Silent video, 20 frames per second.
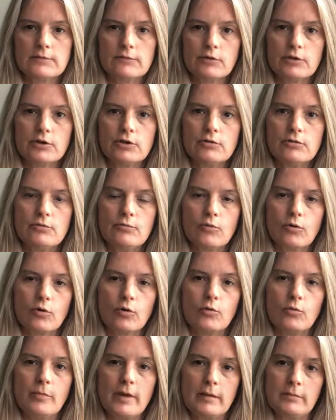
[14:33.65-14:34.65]
for you or
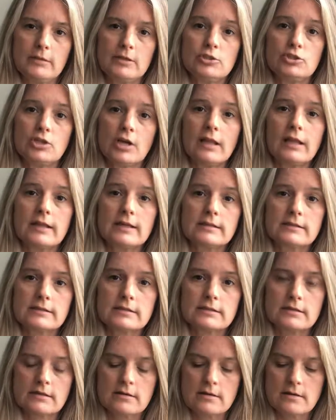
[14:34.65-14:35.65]
who may be
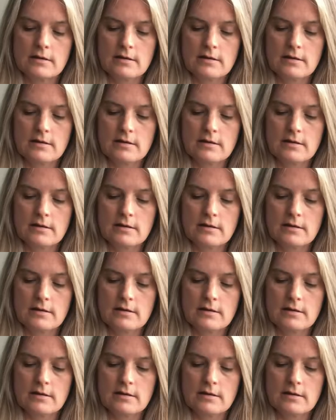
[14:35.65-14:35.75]
jealous.